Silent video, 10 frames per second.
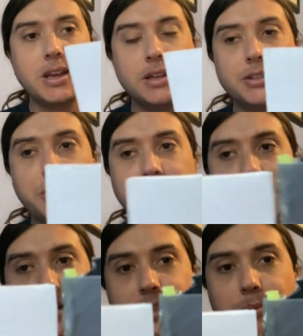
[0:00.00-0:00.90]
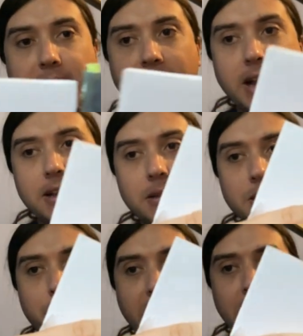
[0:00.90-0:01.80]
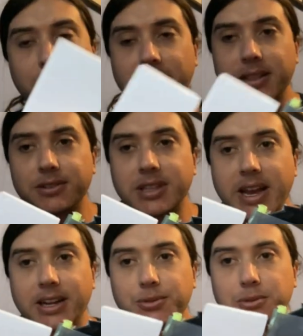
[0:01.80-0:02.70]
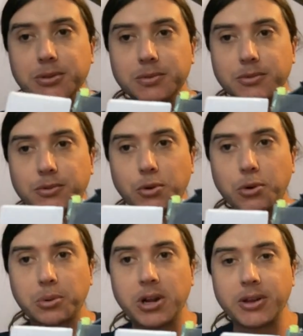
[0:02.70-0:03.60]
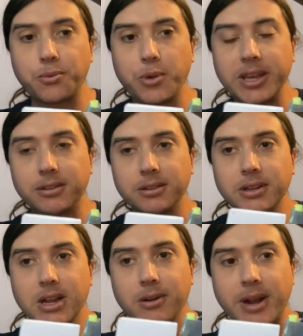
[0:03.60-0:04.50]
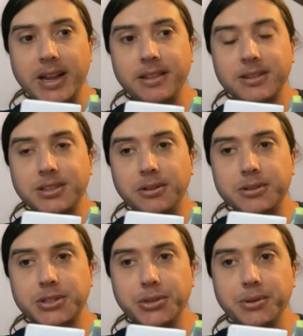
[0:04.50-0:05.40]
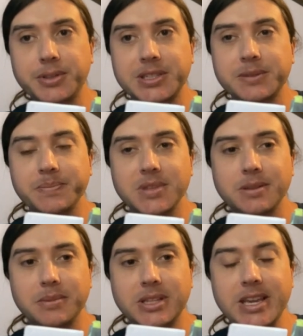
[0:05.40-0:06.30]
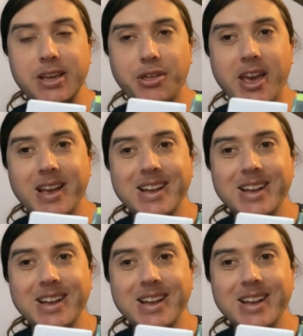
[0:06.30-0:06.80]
doohickey at the back, the back, right? There's the actual rolleron wheel, right? And there's little tooths, teeth,